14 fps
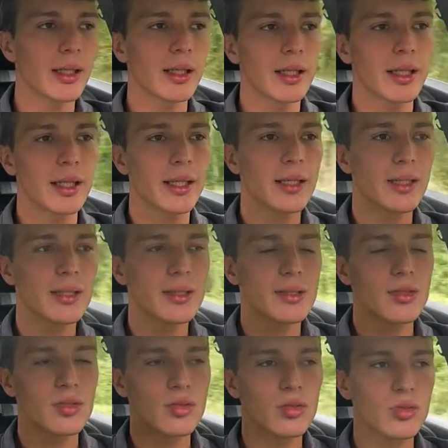
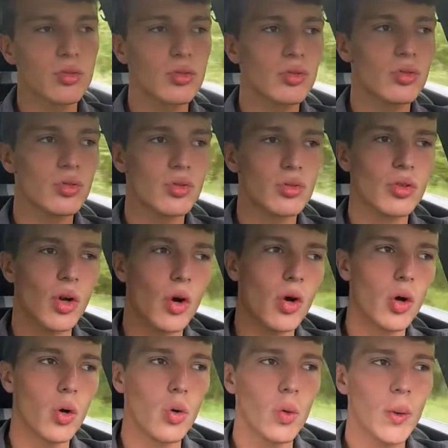is
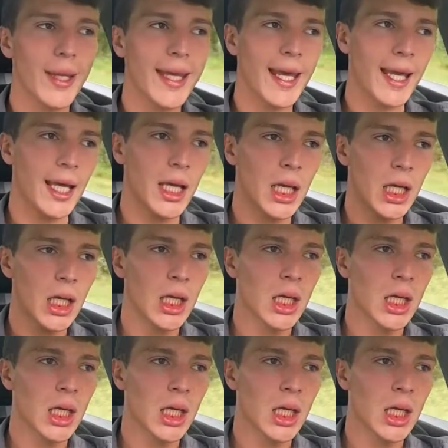okay.